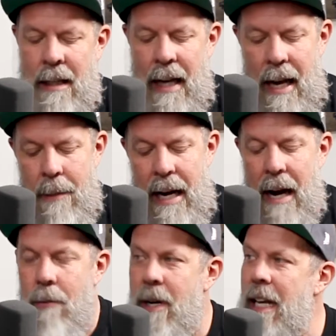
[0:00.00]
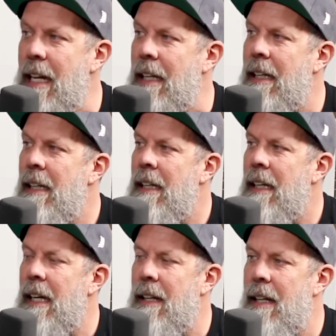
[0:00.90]
And then I read.
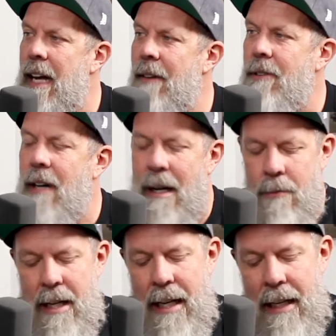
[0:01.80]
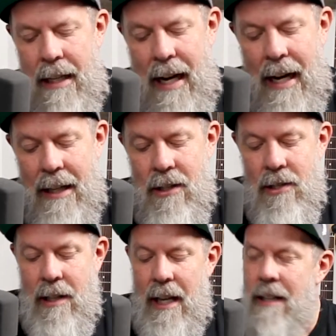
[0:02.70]
And then after I read, I
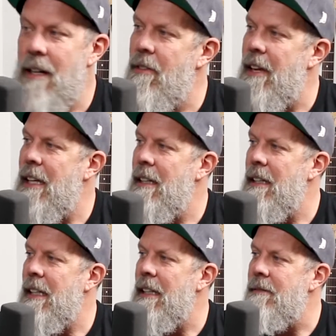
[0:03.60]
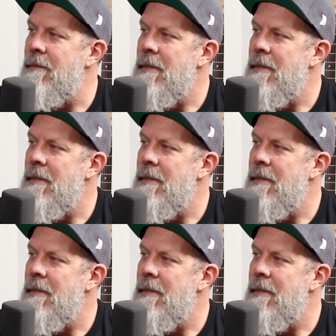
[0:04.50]
just lay there thinking of God.